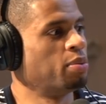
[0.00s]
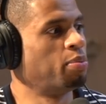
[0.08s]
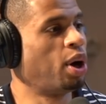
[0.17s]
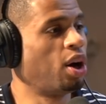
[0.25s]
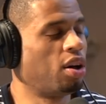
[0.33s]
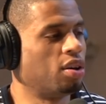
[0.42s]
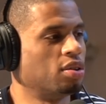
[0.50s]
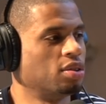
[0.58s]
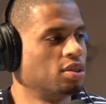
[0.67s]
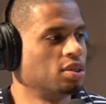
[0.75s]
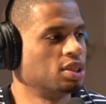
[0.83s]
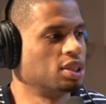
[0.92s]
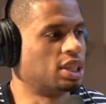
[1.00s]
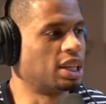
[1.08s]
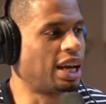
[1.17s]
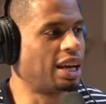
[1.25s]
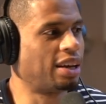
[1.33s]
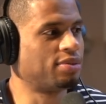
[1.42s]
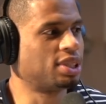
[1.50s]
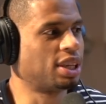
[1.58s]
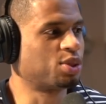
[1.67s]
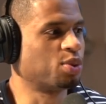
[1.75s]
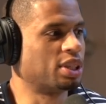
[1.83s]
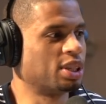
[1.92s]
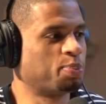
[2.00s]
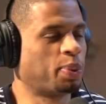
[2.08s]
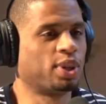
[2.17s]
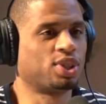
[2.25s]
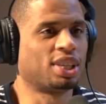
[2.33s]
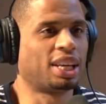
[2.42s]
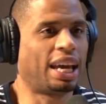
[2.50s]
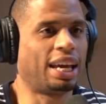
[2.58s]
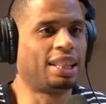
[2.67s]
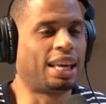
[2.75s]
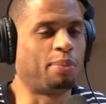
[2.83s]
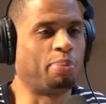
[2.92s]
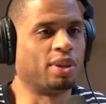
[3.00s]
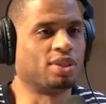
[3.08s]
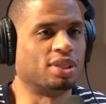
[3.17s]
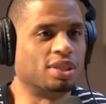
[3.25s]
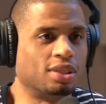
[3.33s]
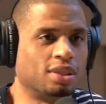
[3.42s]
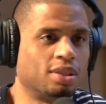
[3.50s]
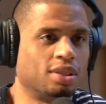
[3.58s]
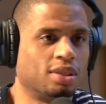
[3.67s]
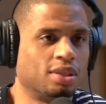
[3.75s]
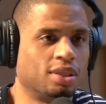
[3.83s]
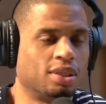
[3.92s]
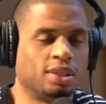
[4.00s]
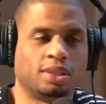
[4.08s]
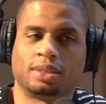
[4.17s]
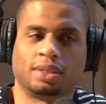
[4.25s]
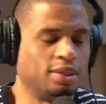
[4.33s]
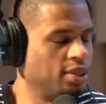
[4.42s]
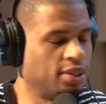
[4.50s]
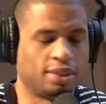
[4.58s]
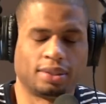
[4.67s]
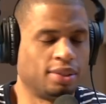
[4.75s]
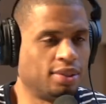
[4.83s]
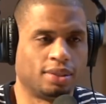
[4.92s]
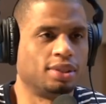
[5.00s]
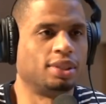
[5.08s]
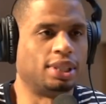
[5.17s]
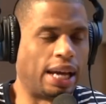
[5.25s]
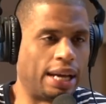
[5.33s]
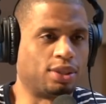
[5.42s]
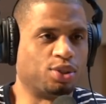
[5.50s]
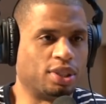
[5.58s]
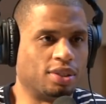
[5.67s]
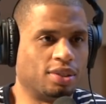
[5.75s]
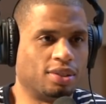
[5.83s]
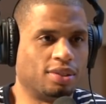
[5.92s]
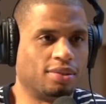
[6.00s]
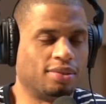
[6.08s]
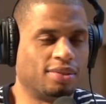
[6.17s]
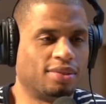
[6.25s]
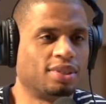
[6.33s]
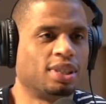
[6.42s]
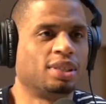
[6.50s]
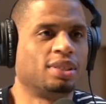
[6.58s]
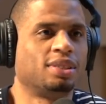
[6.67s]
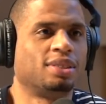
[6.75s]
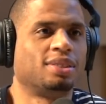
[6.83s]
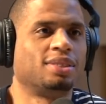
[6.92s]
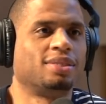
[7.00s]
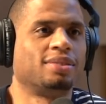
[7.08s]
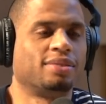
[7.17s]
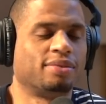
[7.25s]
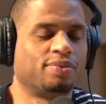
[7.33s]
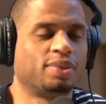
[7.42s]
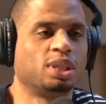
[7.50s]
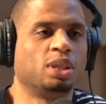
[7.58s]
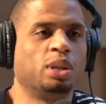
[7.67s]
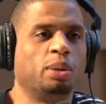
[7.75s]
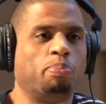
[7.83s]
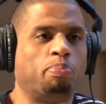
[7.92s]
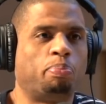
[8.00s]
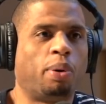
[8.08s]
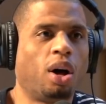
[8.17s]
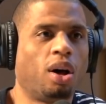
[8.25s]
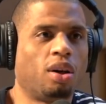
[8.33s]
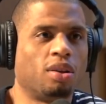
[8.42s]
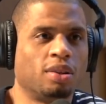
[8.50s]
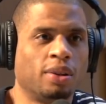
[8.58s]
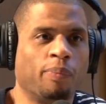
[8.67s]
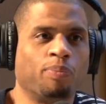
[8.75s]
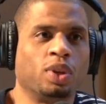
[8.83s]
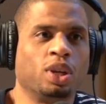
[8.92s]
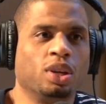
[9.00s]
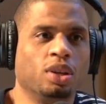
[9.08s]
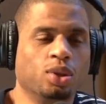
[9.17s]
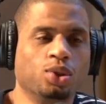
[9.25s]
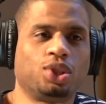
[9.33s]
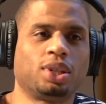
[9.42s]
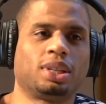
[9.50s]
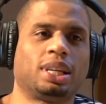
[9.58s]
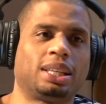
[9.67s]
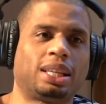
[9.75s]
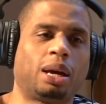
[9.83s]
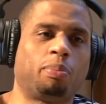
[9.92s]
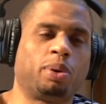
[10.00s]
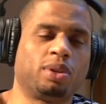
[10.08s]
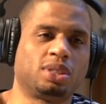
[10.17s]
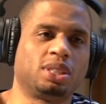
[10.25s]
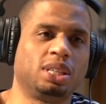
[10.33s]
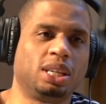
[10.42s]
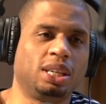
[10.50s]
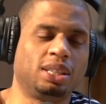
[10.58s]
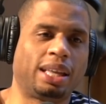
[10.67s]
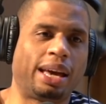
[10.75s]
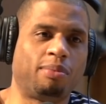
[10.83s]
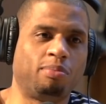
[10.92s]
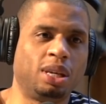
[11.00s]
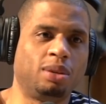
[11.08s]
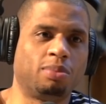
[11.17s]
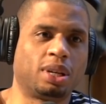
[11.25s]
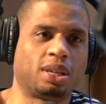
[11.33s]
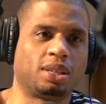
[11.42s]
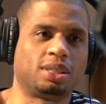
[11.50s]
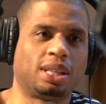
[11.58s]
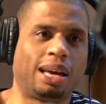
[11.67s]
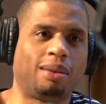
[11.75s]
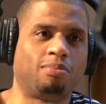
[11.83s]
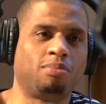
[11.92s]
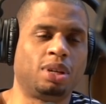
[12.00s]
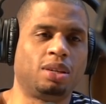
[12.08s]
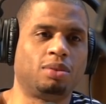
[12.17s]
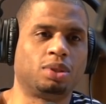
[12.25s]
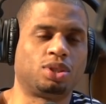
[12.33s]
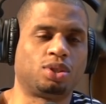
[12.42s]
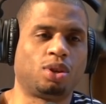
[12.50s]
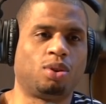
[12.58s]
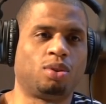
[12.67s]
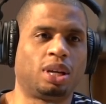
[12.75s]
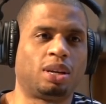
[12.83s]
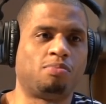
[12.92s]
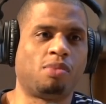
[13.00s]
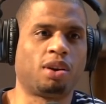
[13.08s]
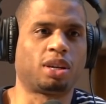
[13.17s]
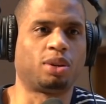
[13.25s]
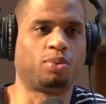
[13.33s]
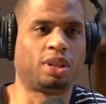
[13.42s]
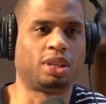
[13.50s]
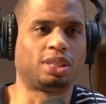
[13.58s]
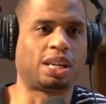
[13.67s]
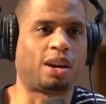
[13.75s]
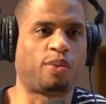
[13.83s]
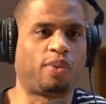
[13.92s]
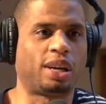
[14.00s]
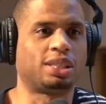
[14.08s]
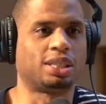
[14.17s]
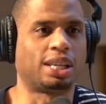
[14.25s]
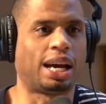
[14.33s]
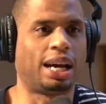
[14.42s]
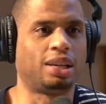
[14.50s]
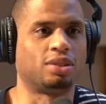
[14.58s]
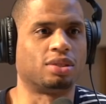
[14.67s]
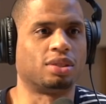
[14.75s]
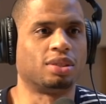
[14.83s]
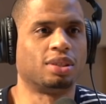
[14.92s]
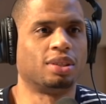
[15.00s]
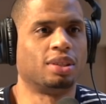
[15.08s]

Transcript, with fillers: Paul, can I have sex with this person and that person? Nah. Doctrine. Right. That that one matters. Paul, you should have let that person eat that meat because that meat was sold at a market where they sacrificed it to idols.